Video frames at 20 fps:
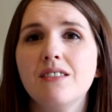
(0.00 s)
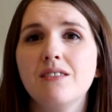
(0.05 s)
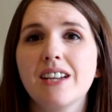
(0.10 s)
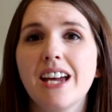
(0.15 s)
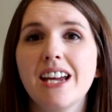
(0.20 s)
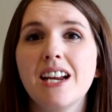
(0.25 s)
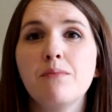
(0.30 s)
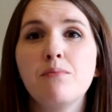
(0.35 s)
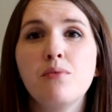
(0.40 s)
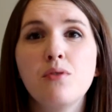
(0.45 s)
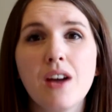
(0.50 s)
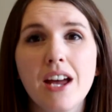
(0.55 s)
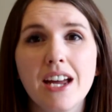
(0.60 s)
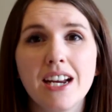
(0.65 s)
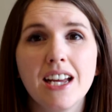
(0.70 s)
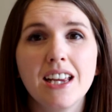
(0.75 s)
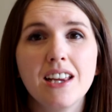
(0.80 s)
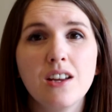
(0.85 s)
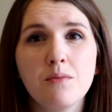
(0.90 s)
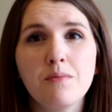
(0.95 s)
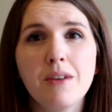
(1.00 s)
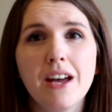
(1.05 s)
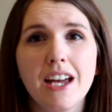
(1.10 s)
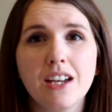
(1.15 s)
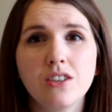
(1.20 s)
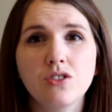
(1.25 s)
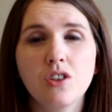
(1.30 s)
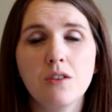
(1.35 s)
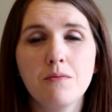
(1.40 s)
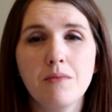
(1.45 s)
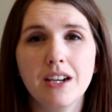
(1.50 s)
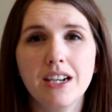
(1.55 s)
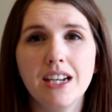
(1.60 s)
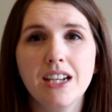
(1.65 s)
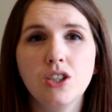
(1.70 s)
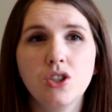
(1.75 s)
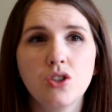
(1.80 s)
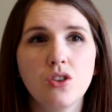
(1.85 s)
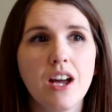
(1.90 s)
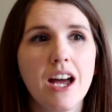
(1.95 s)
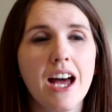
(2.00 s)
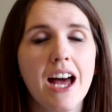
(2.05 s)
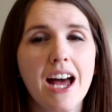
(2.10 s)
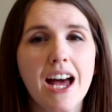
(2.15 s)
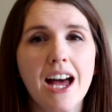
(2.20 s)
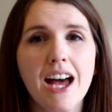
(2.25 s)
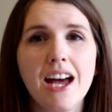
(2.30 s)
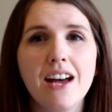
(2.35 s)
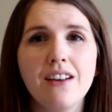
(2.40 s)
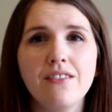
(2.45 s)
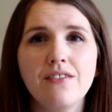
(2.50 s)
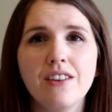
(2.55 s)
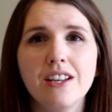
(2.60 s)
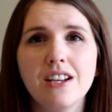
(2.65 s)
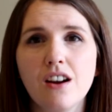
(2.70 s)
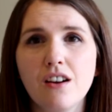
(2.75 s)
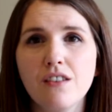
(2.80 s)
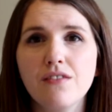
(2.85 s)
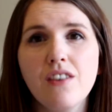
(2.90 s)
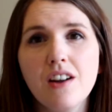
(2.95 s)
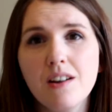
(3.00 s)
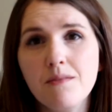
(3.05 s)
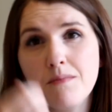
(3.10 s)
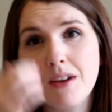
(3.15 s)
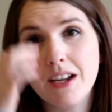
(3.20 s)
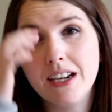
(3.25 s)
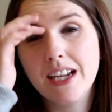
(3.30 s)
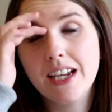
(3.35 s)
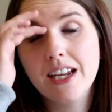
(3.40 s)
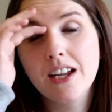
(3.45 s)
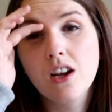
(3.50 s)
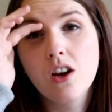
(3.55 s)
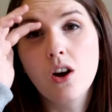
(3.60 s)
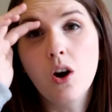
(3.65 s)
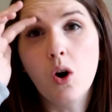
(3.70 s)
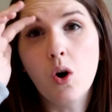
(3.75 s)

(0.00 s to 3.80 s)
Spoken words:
kind of put in a little bit extra money to have in our fun money